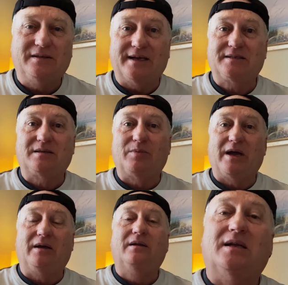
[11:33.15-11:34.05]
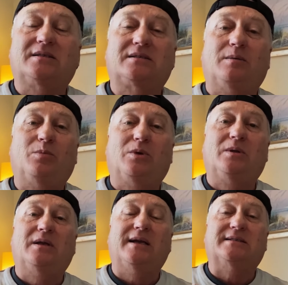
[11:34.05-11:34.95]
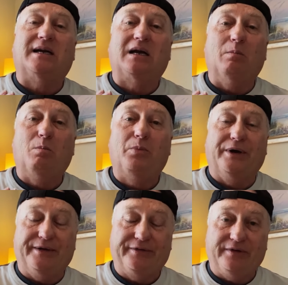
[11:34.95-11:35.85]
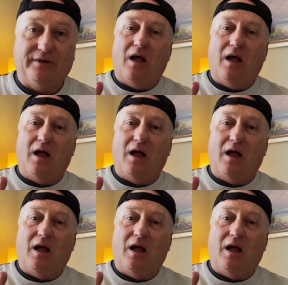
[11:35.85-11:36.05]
That's about as simple as I can put it to you.